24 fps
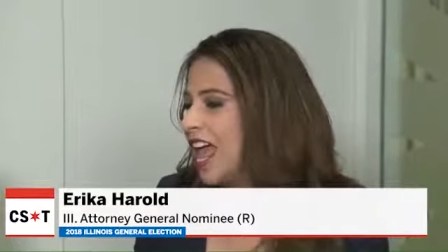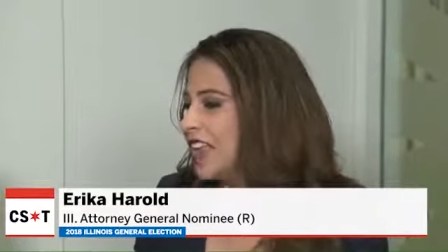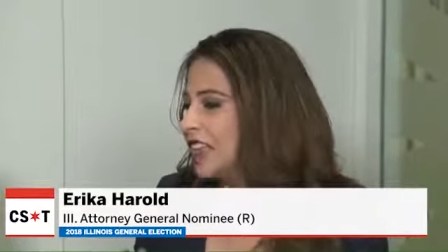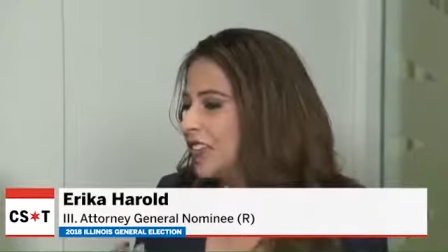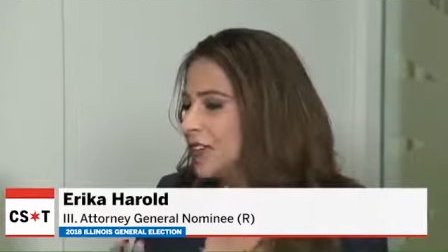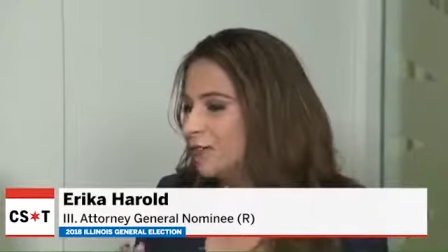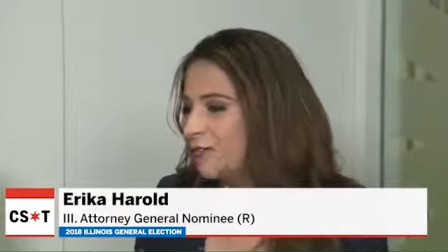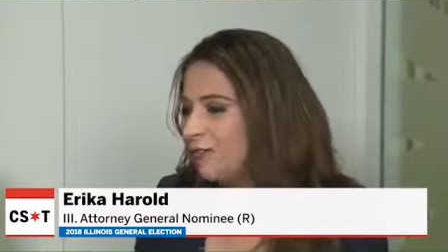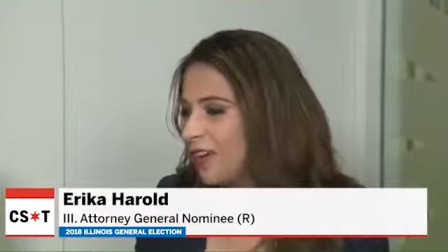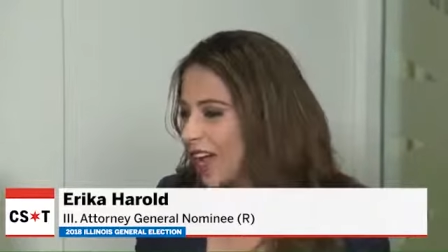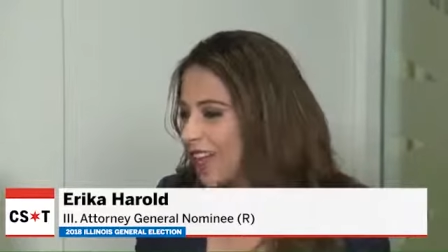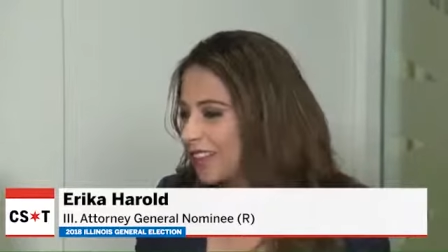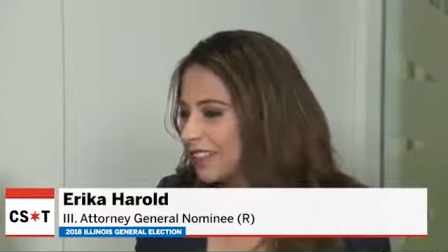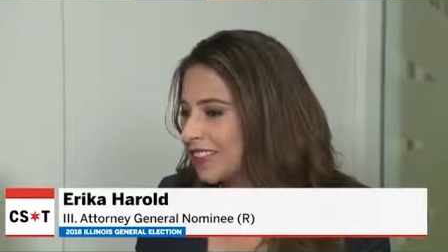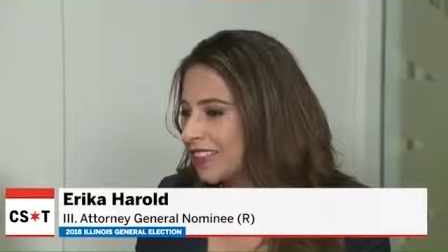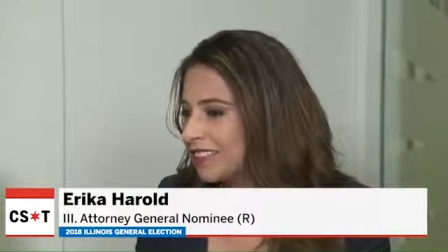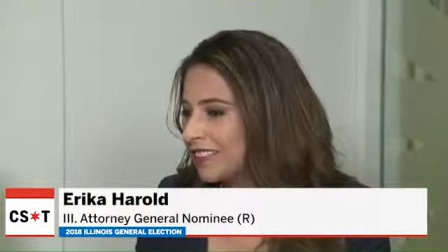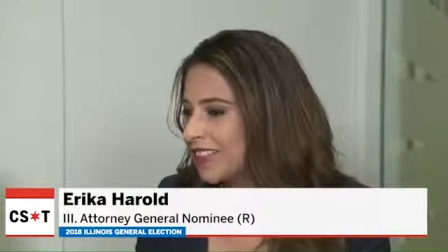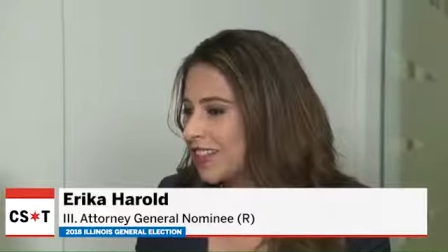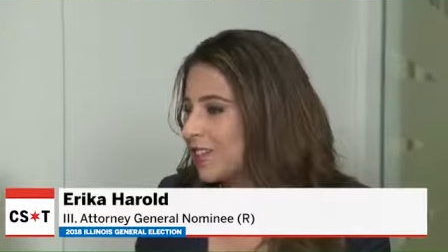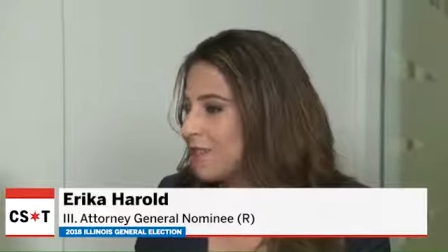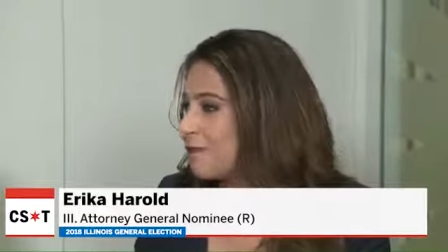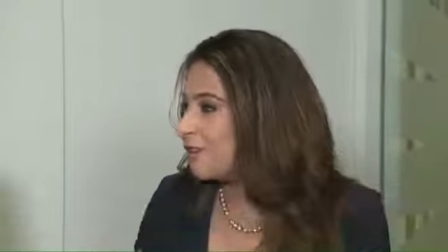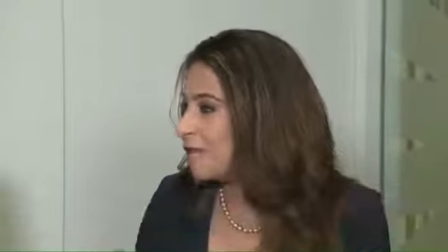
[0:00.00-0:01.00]
The fact that
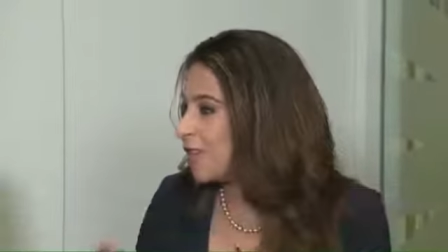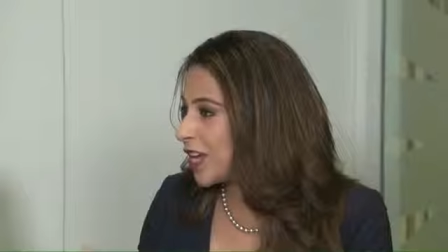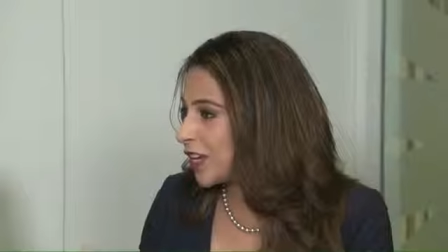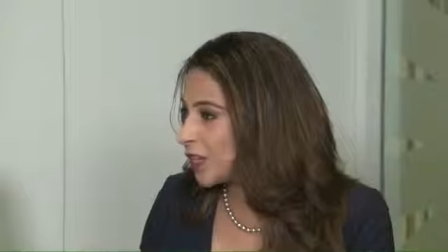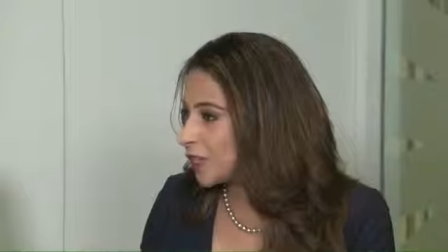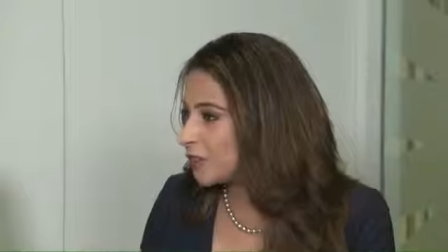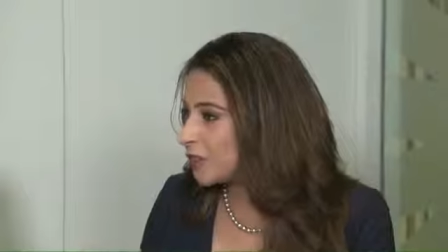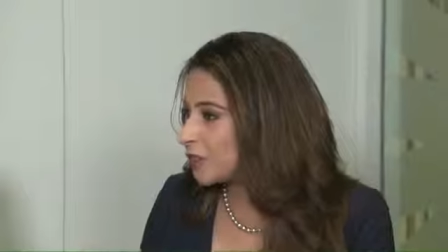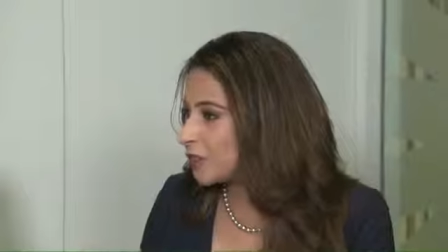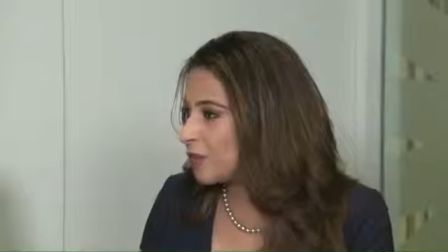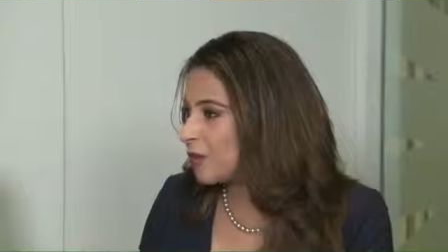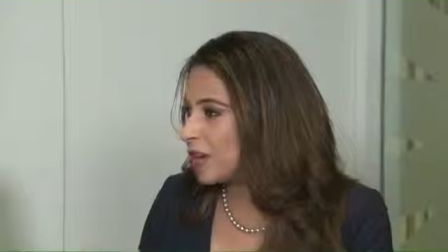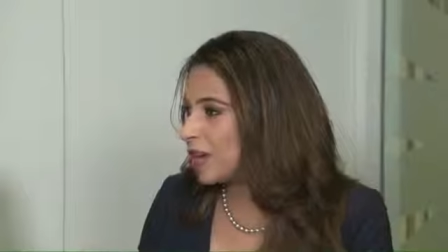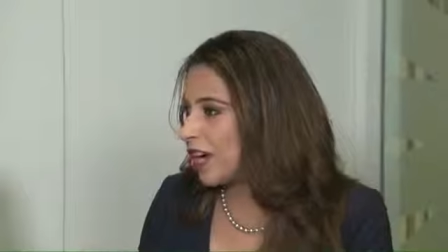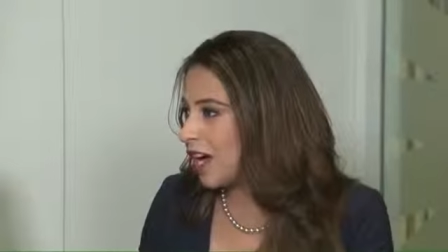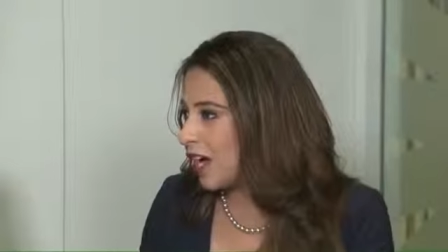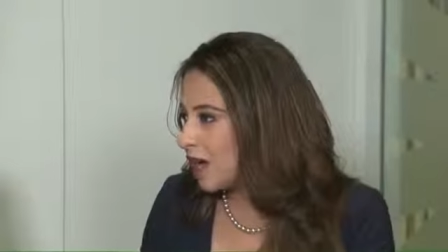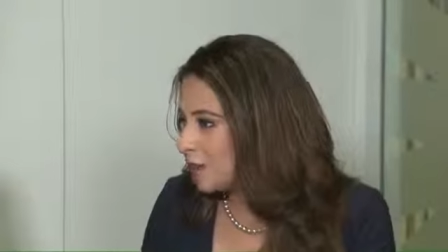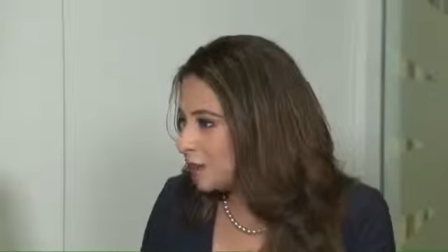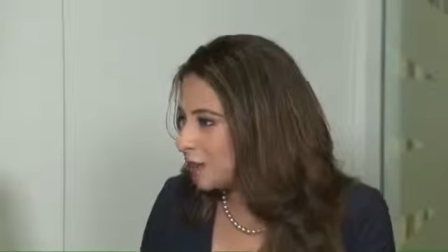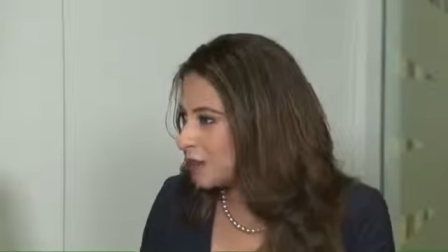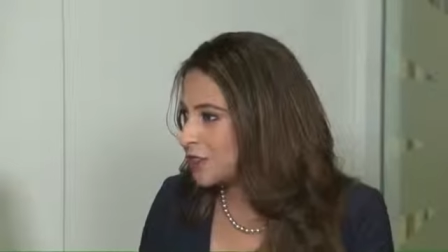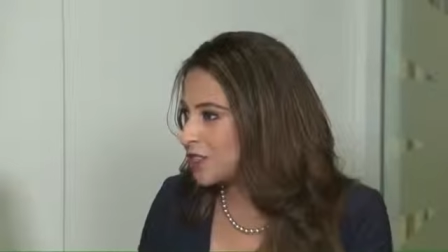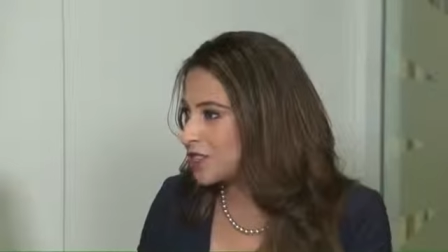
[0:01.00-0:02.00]
they failed to
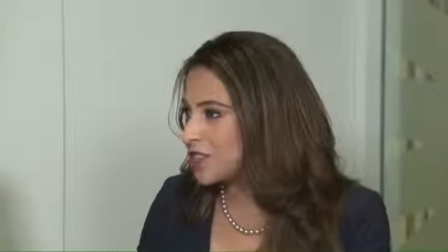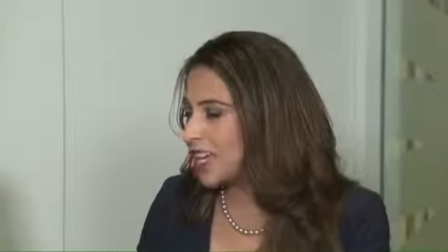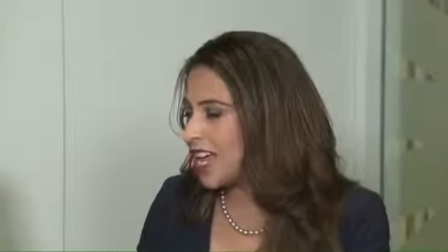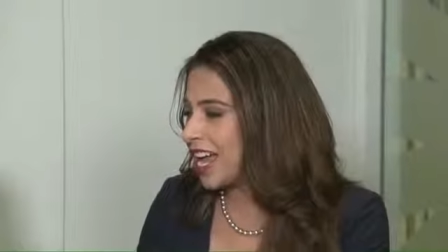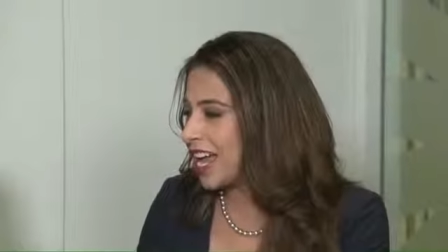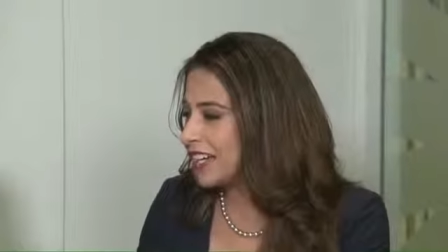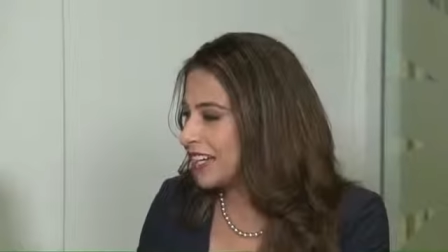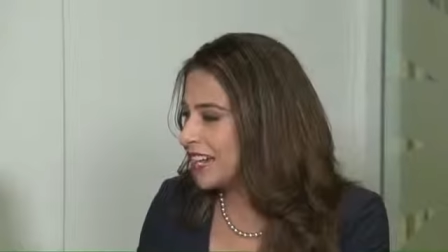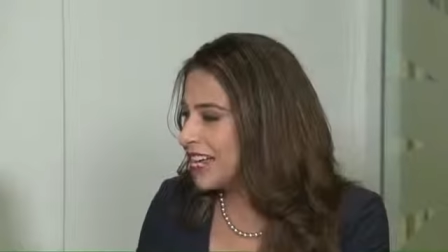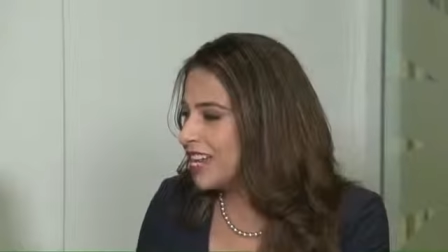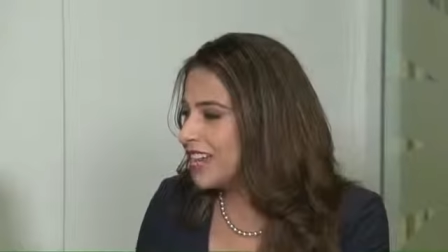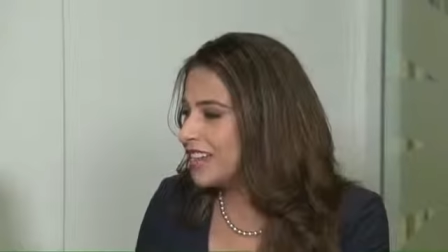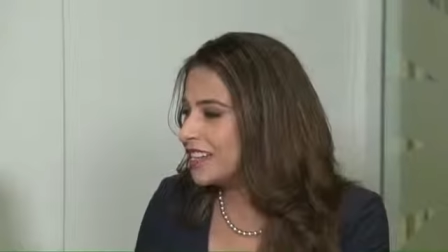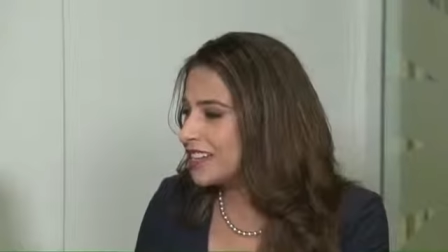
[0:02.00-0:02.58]
accomplish that